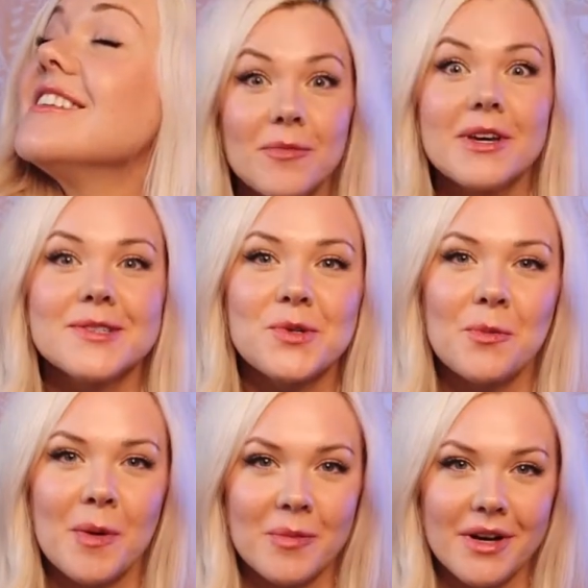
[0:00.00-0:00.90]
Because
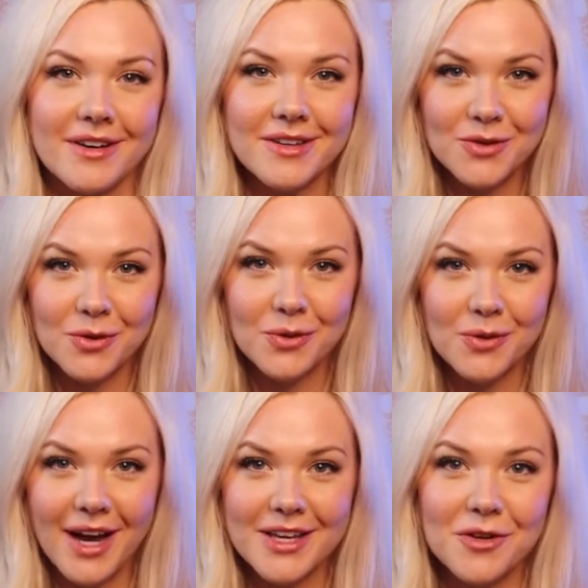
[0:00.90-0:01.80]
remember,
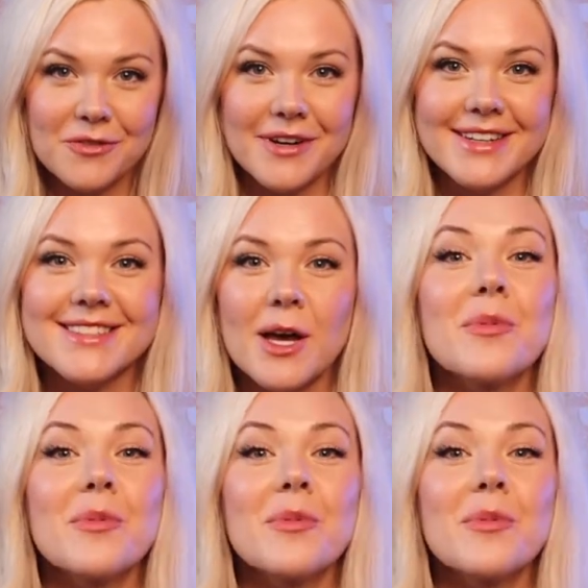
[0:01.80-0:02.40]
you and your voice are